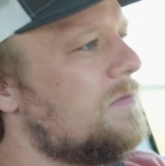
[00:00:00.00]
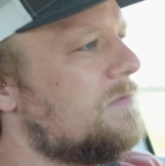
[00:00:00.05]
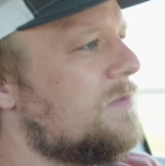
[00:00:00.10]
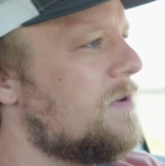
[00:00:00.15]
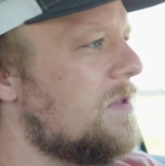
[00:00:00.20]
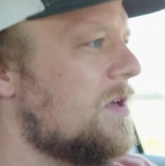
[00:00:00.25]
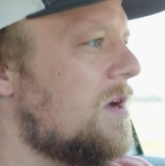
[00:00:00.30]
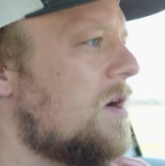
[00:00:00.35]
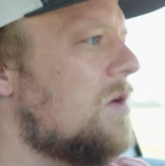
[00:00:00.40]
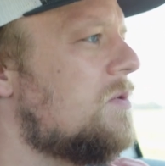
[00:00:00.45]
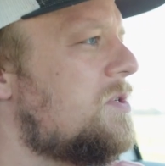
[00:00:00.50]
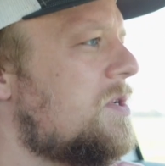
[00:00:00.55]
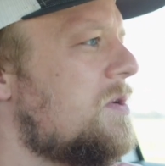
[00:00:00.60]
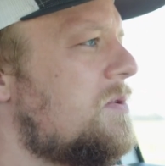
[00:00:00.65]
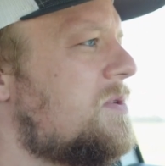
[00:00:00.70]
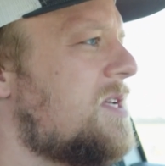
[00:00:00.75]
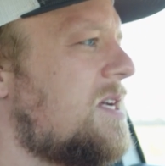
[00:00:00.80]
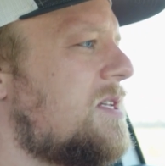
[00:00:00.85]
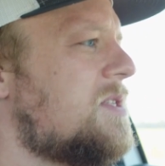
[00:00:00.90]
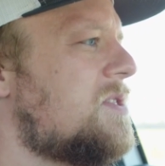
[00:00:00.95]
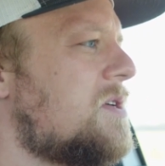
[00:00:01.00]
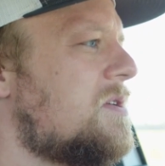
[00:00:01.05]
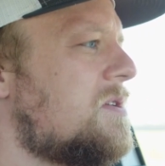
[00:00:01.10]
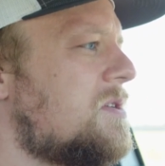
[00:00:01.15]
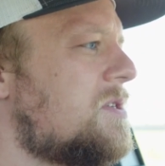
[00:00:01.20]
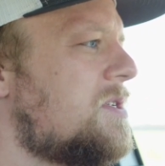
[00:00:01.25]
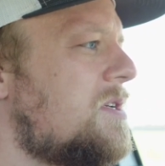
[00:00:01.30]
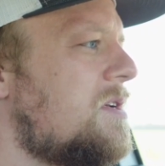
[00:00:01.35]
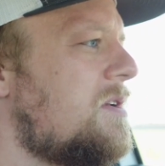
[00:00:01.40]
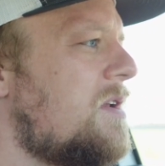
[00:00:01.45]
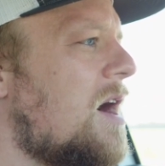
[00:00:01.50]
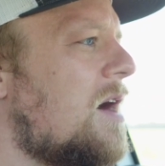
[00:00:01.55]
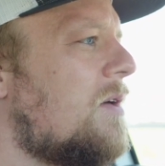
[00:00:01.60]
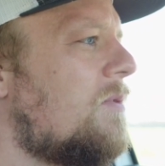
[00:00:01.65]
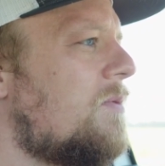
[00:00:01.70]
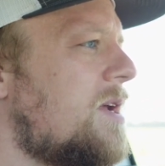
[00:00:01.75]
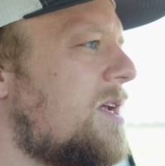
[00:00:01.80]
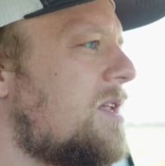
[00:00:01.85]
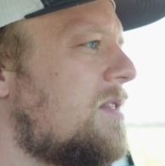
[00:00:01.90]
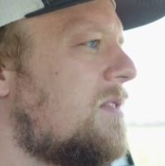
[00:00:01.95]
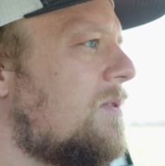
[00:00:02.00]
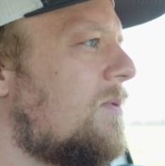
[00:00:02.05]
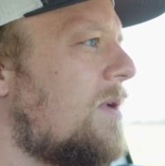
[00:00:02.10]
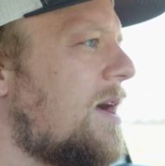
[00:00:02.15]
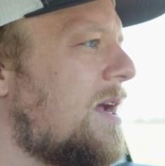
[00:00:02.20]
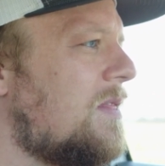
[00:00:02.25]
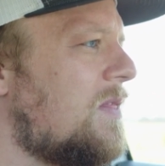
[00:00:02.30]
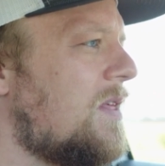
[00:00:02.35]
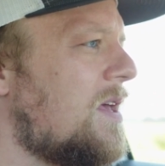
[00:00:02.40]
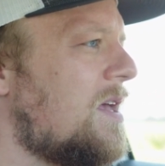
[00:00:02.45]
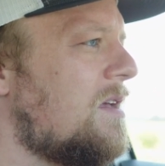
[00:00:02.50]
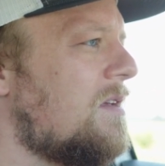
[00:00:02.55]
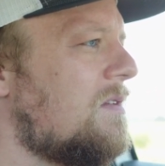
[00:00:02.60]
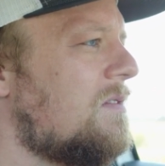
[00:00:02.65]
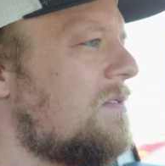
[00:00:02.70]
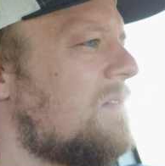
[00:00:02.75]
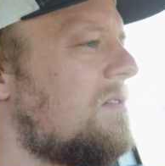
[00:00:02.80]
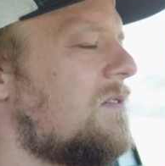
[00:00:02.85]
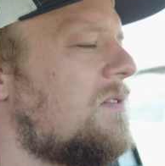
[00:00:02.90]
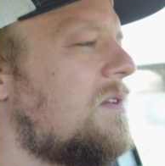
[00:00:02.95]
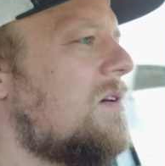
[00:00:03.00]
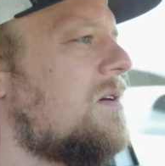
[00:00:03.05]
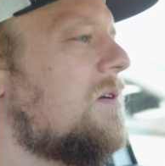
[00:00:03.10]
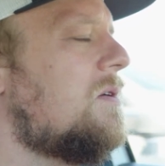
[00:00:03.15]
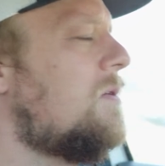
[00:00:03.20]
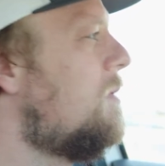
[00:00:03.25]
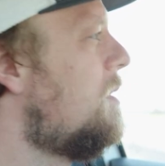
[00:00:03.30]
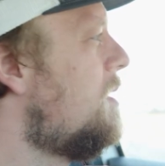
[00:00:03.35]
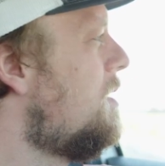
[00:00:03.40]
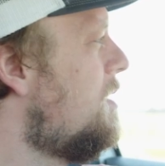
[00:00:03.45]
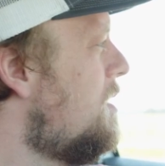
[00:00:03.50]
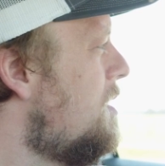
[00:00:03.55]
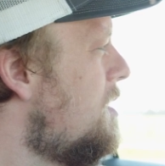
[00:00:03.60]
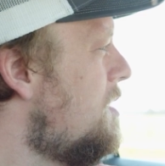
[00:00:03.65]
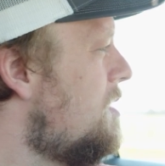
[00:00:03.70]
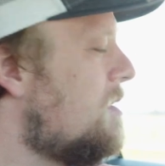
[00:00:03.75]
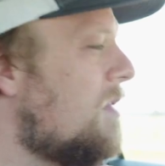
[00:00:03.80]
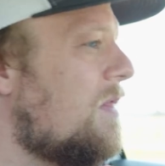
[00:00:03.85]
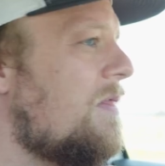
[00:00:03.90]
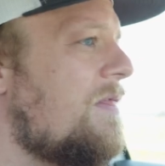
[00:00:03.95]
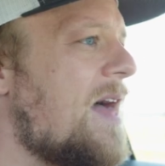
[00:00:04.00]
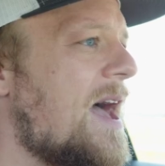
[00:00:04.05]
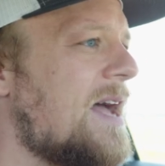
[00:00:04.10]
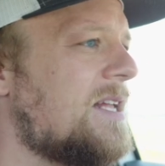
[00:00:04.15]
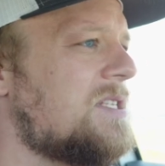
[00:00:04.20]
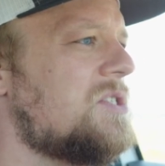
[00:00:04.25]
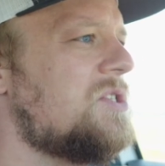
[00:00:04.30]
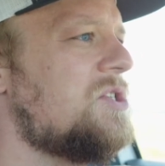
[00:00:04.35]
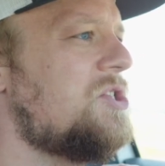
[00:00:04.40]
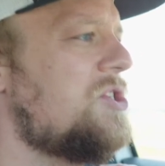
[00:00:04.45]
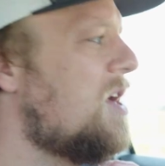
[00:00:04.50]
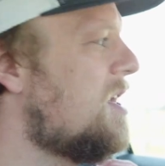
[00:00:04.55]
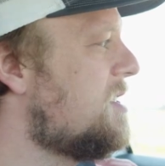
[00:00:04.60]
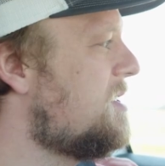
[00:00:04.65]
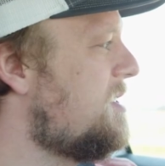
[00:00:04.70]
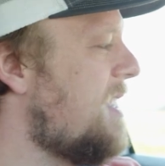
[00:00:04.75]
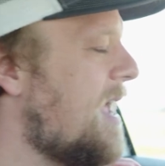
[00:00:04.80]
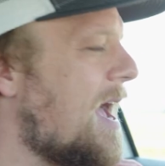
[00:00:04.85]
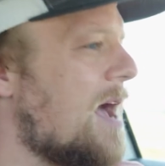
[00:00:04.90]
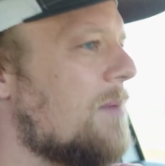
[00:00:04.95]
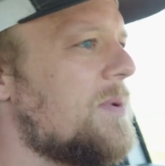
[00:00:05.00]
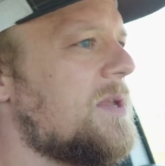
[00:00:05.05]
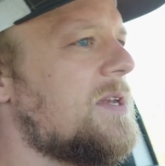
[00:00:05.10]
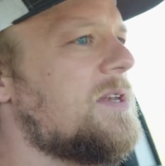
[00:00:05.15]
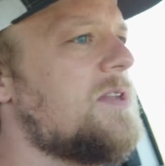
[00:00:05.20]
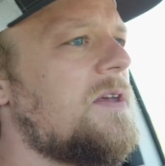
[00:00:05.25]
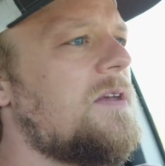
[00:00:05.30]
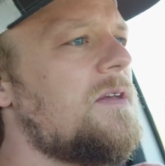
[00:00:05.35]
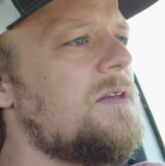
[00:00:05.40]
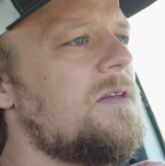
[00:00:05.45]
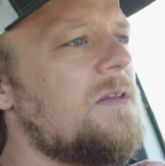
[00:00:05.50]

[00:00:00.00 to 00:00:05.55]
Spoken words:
O2 sensors, not reading the right things. So that's just happened.